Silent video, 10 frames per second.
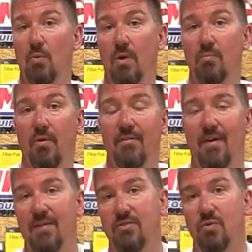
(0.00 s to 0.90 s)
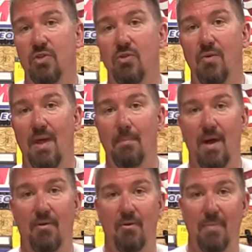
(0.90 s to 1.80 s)
one point five to a two amp
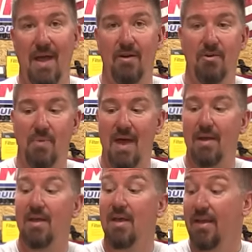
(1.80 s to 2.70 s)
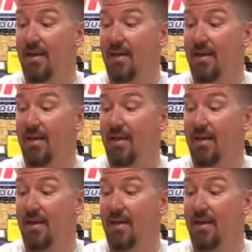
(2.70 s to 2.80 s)
hour battery pack,